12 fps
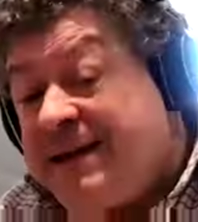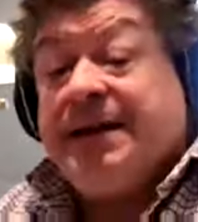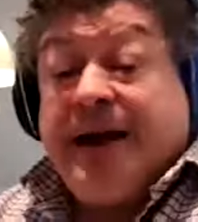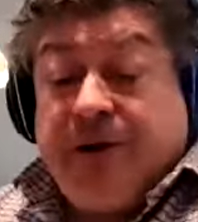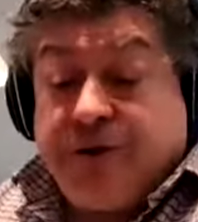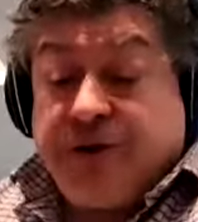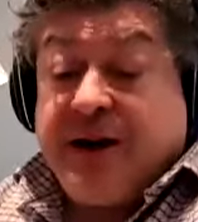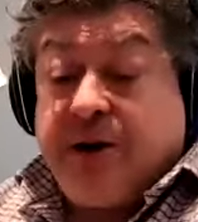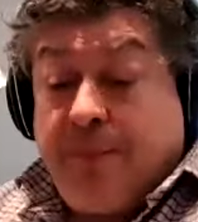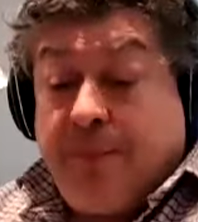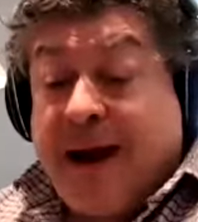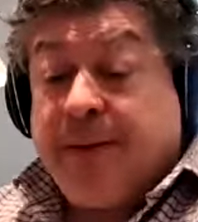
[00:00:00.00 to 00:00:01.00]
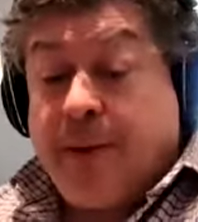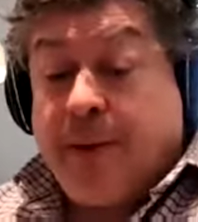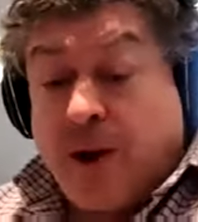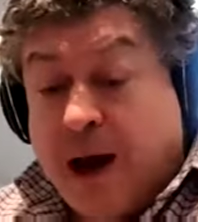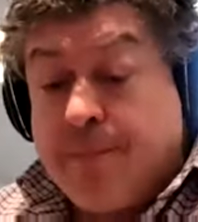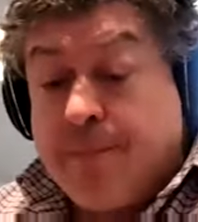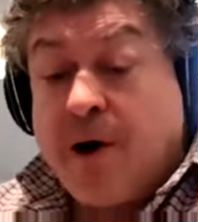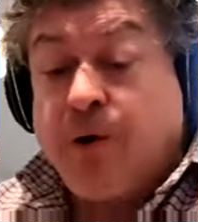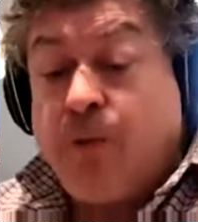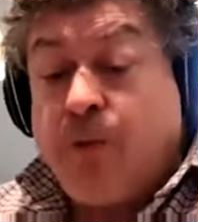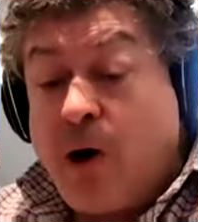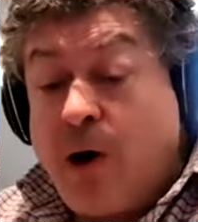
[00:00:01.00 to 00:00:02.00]
interesting debate, by the way, about the
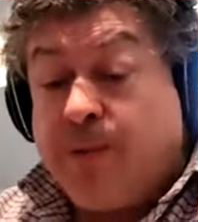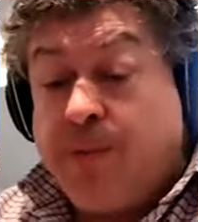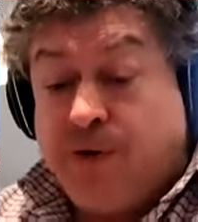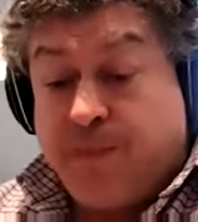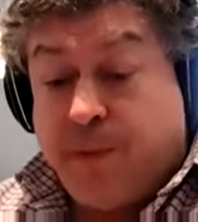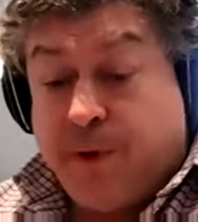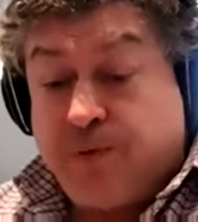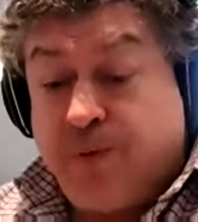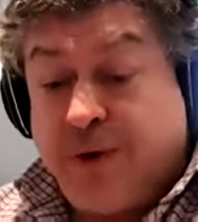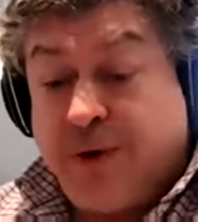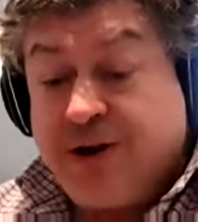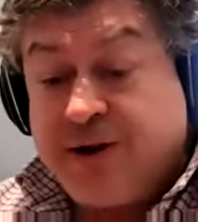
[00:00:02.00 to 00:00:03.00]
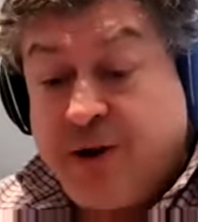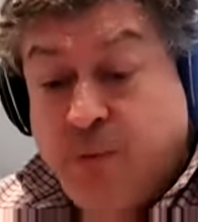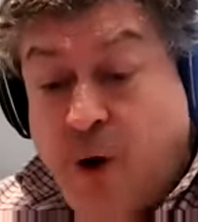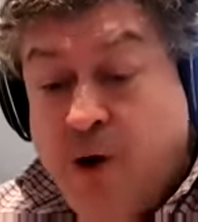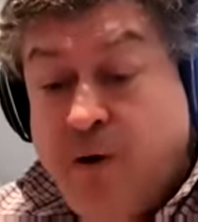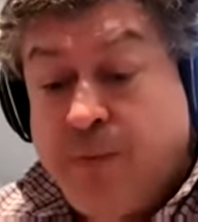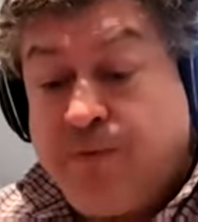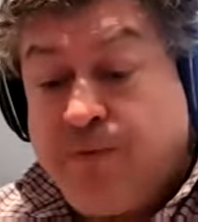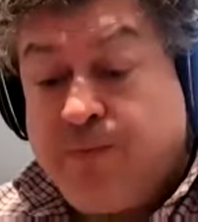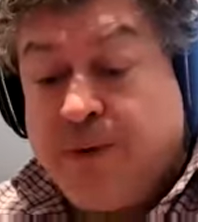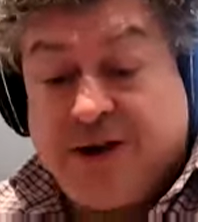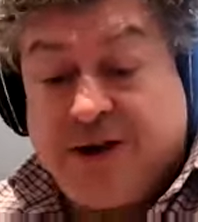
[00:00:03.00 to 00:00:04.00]
woke movement, which is the woke
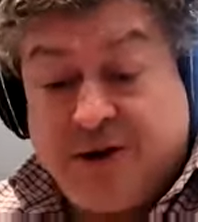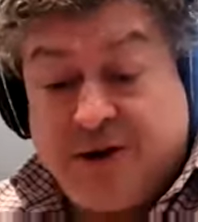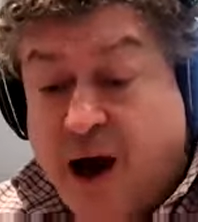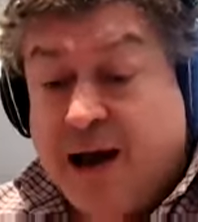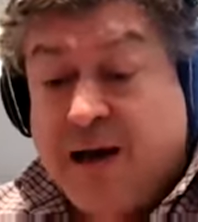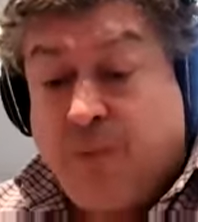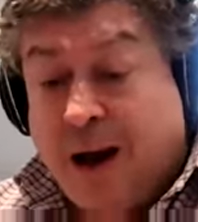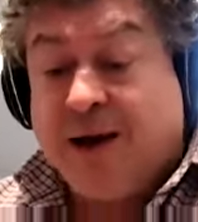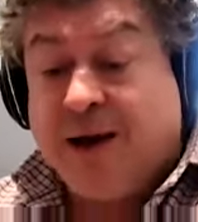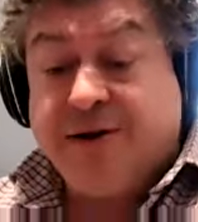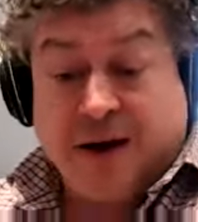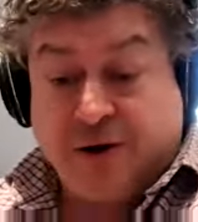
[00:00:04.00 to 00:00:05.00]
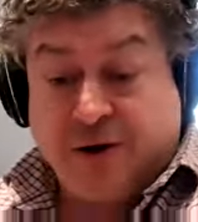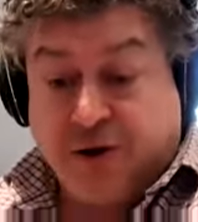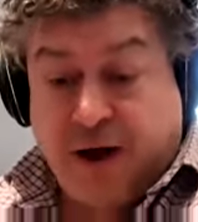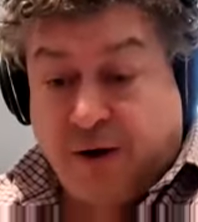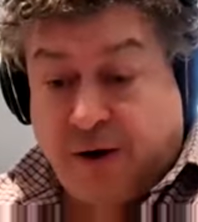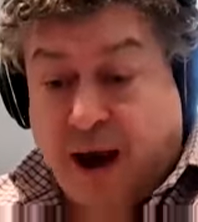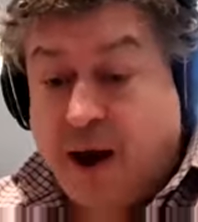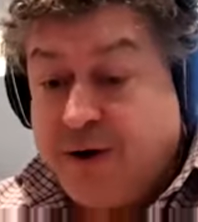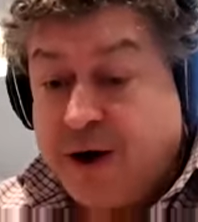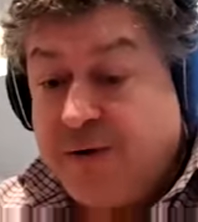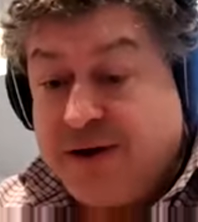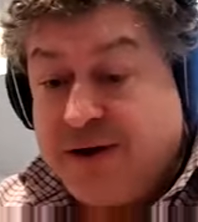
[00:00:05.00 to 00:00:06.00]
movement is entirely well intentioned. Okay, I
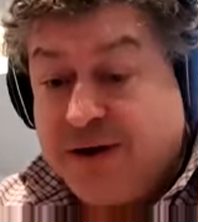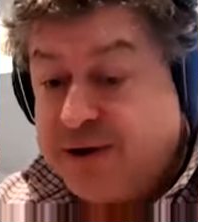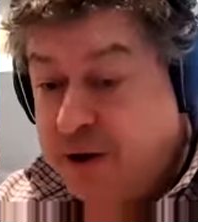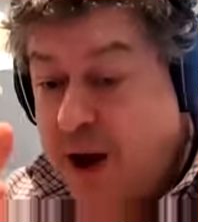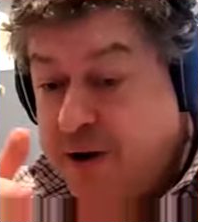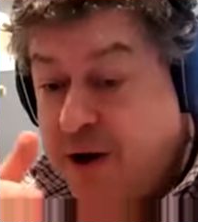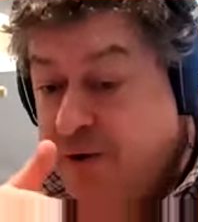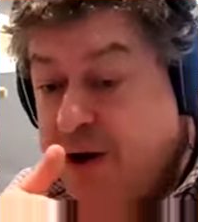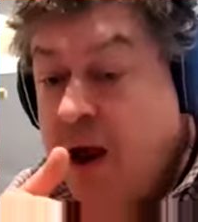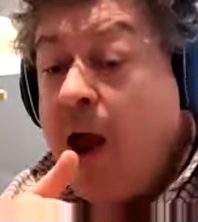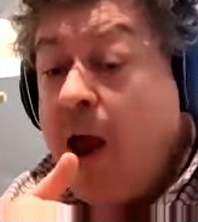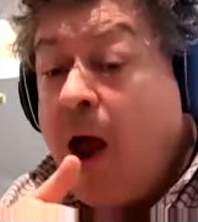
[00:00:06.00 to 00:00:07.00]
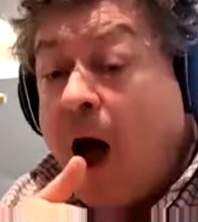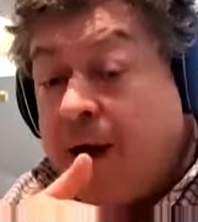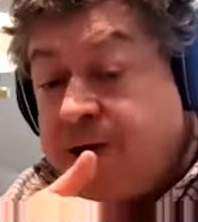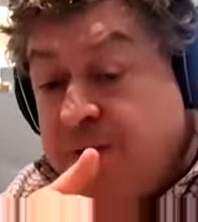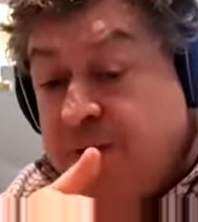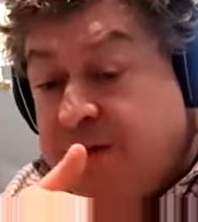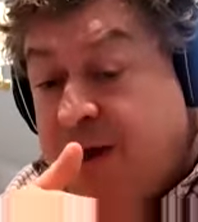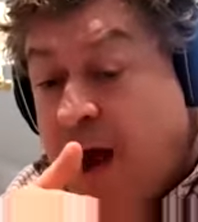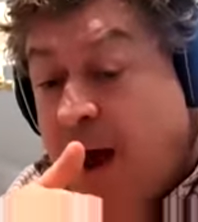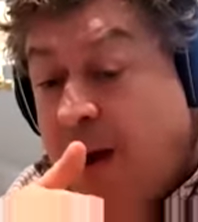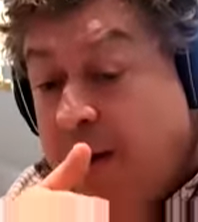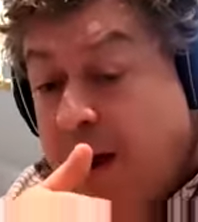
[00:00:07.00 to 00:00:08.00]
don't, dis- I don't, I don't
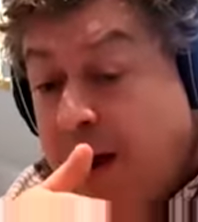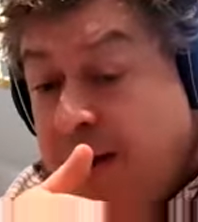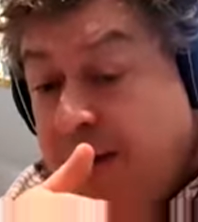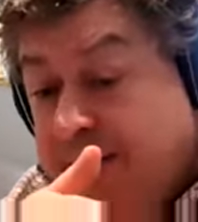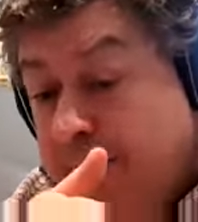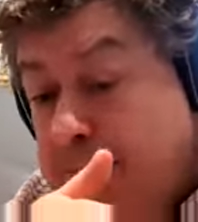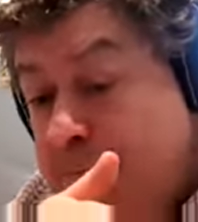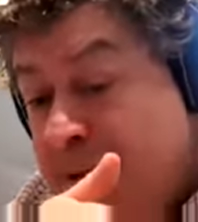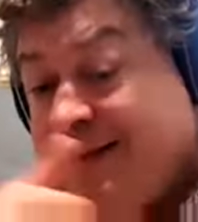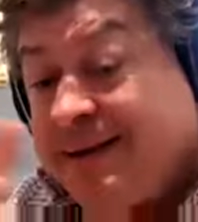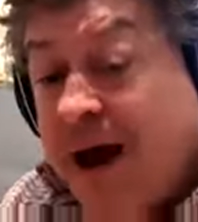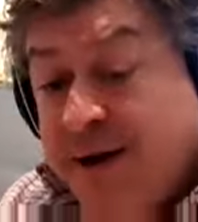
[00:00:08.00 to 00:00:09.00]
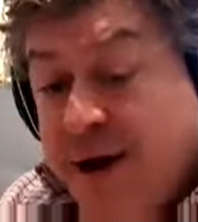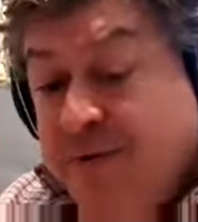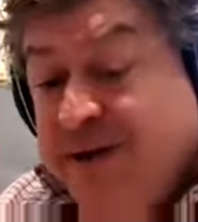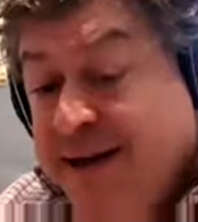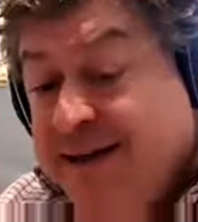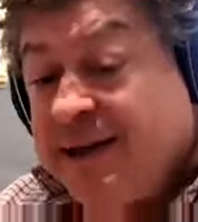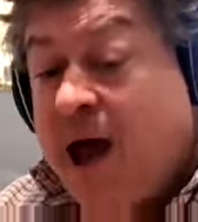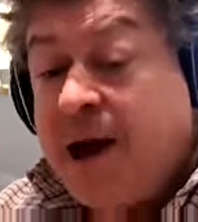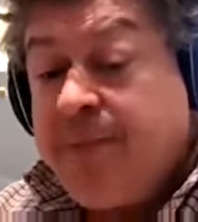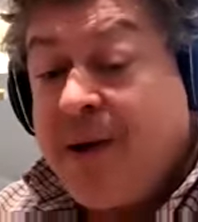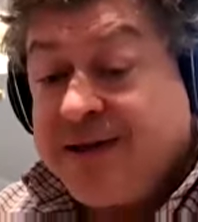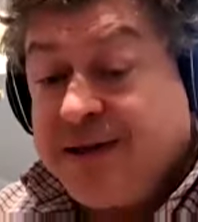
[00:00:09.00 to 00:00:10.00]
miss, I don't disalign
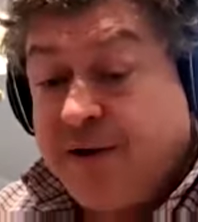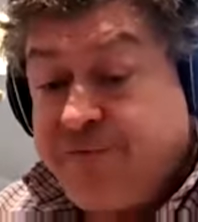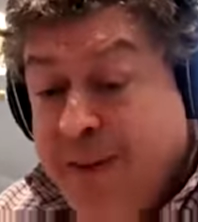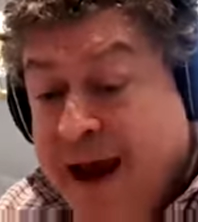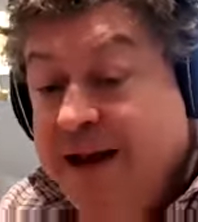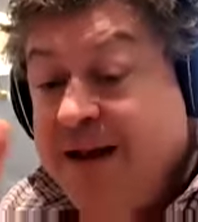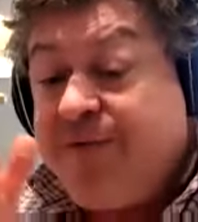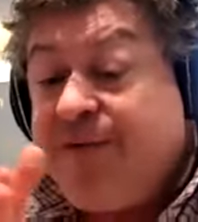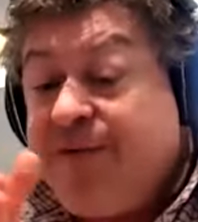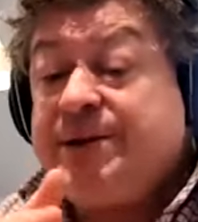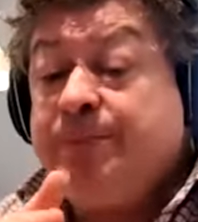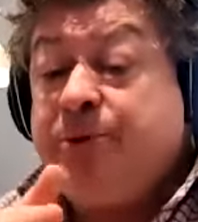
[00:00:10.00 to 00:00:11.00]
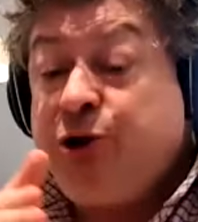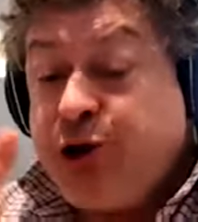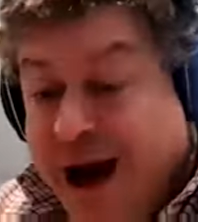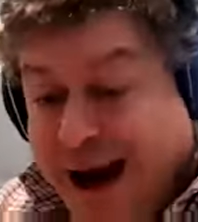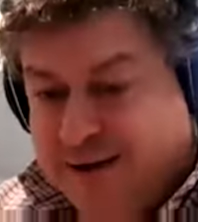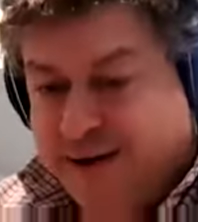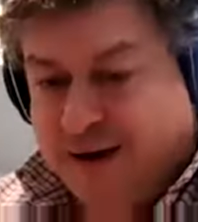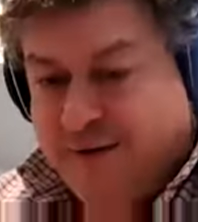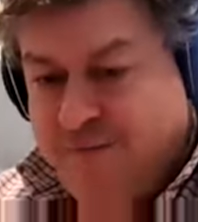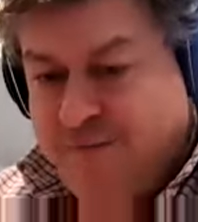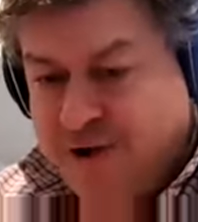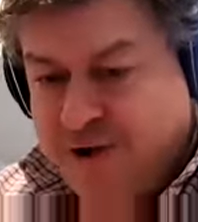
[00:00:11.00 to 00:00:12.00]
myself from any of its
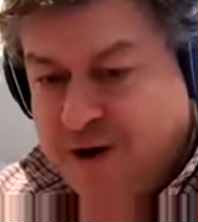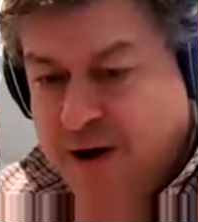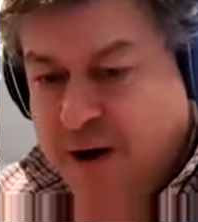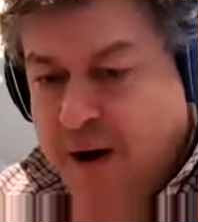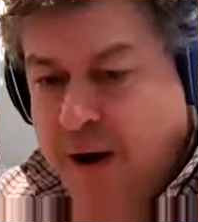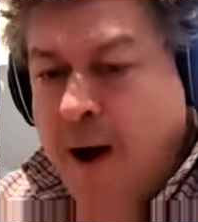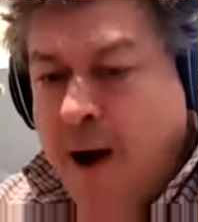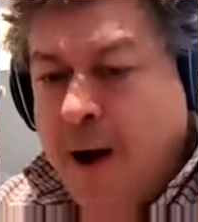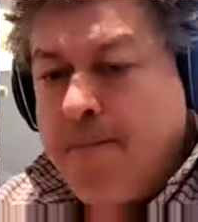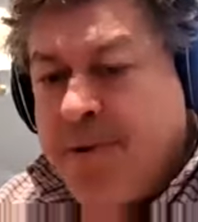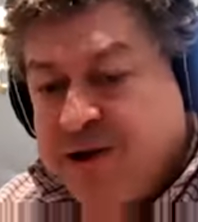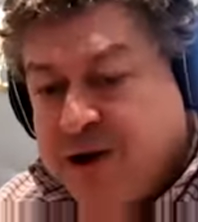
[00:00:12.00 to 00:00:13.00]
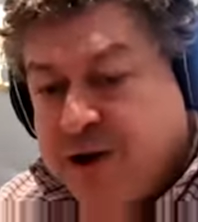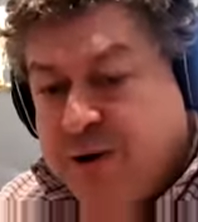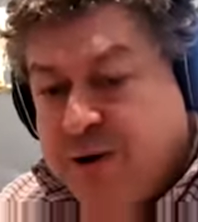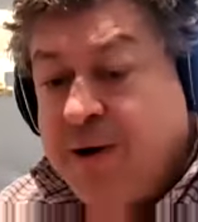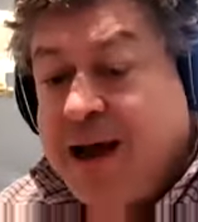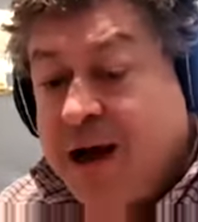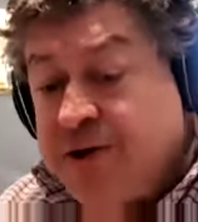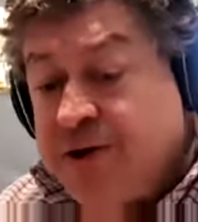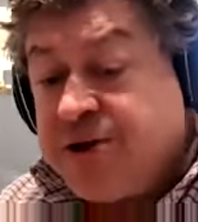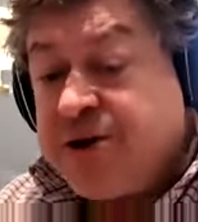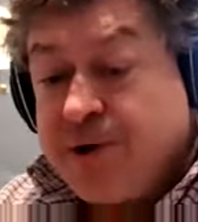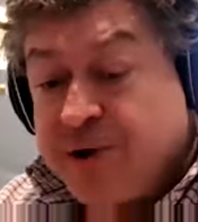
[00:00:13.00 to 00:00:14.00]
objectives. Yeah. But as a communications
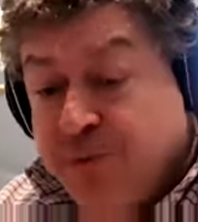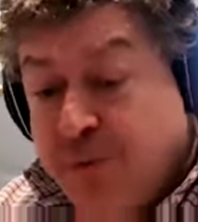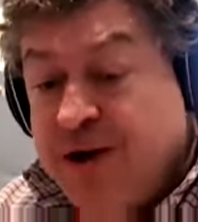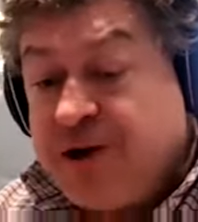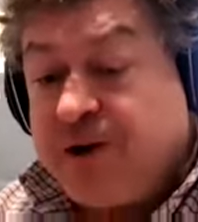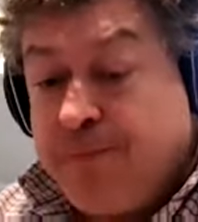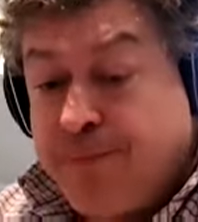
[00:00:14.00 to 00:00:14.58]
and persuasion